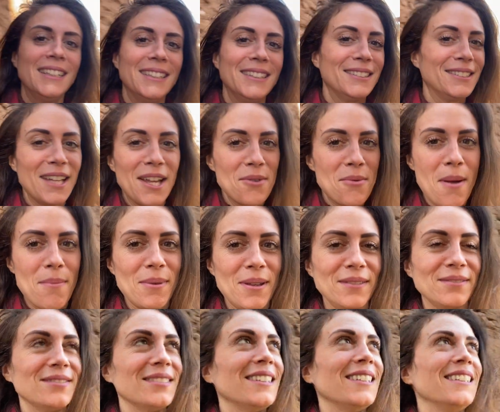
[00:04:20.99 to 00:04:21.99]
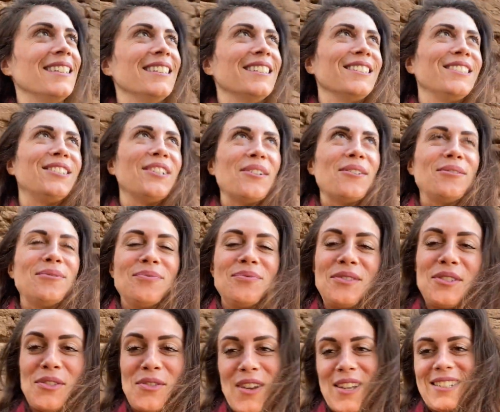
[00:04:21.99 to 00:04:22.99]
It's not a weapon. So
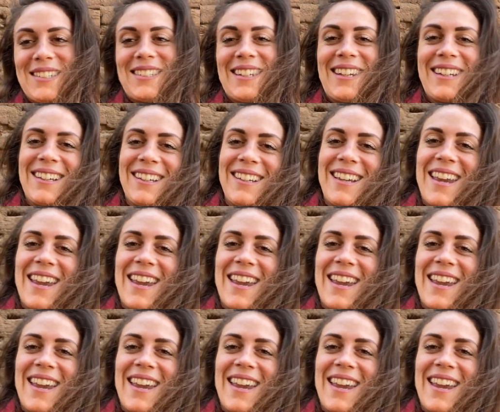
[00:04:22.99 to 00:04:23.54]
it's fascinating.